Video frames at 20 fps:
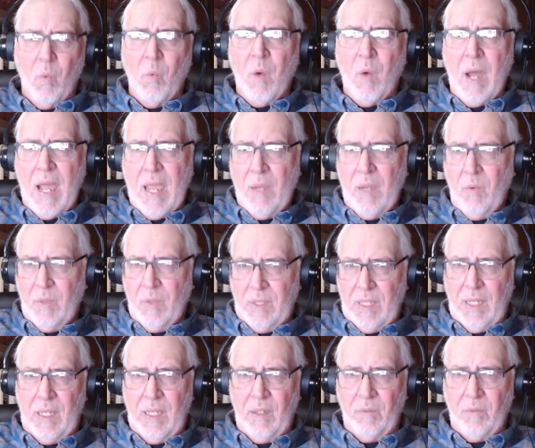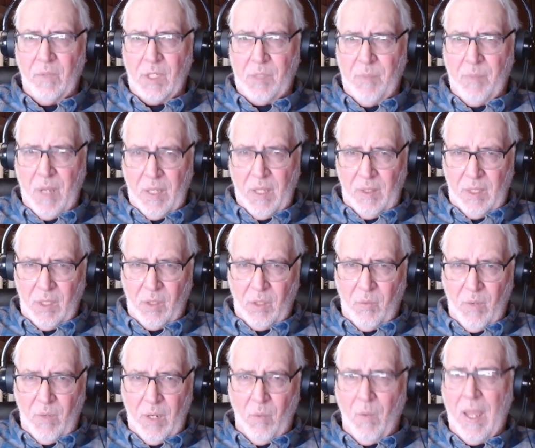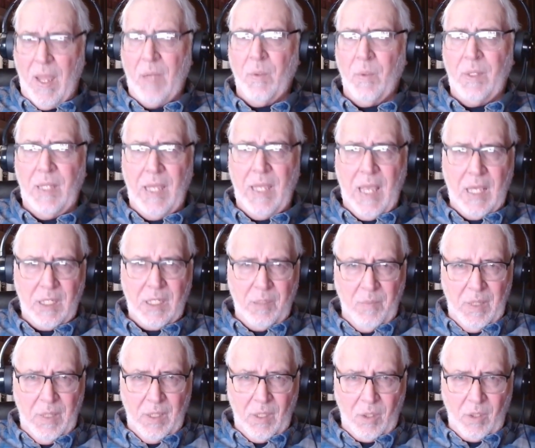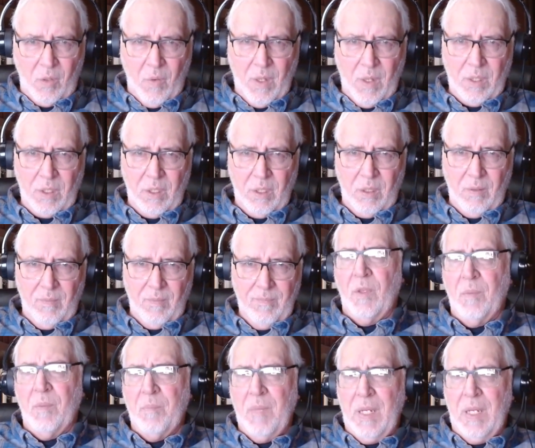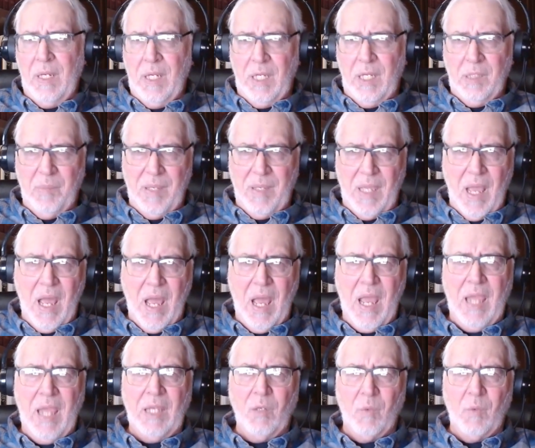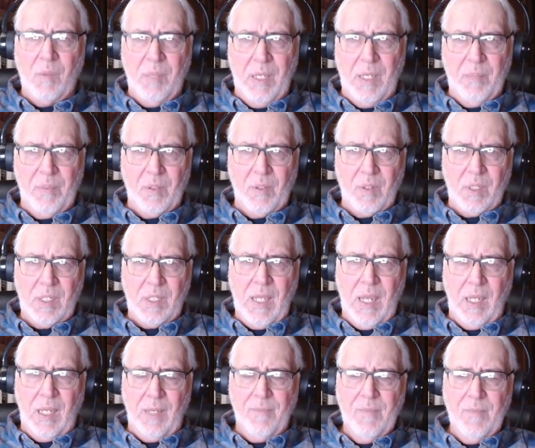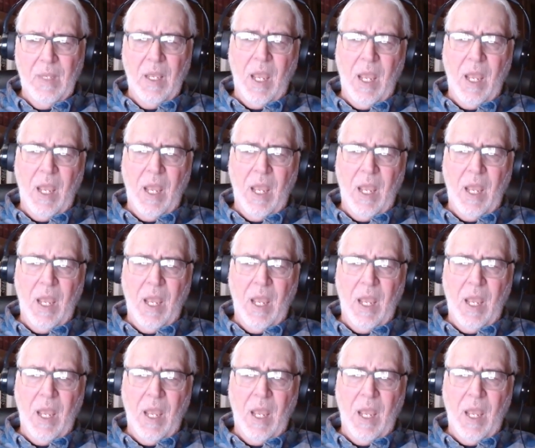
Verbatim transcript: Why would they respond this way? Why would they ask me this question? The meaning behind what people are saying.